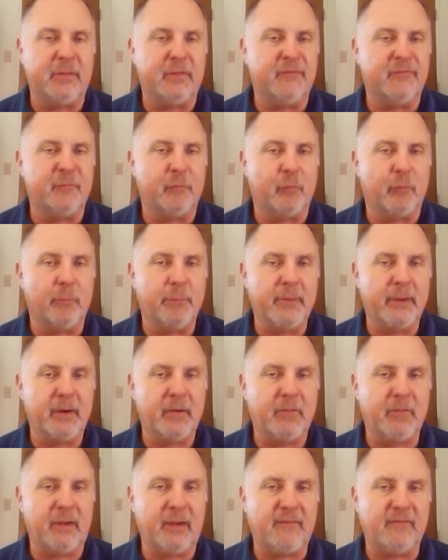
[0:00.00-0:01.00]
There are 4
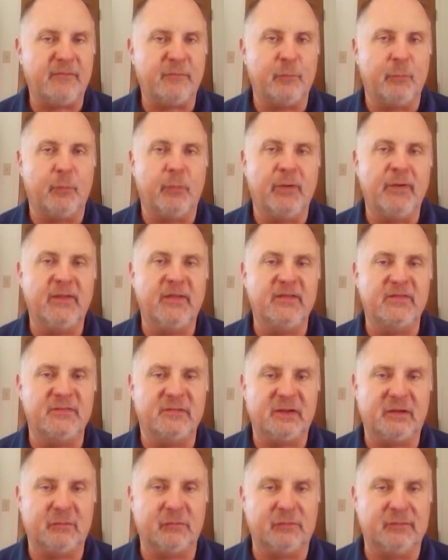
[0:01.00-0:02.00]
paragraphs. One is
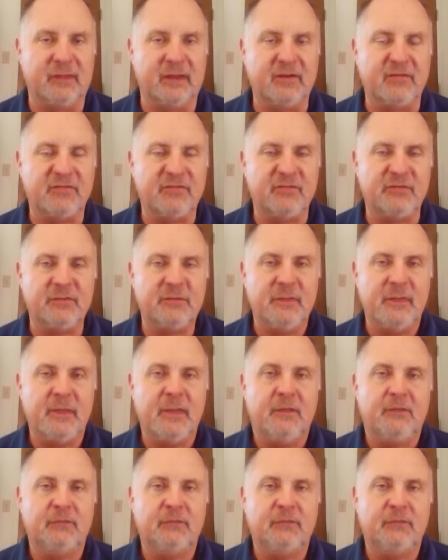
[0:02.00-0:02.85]
an introduction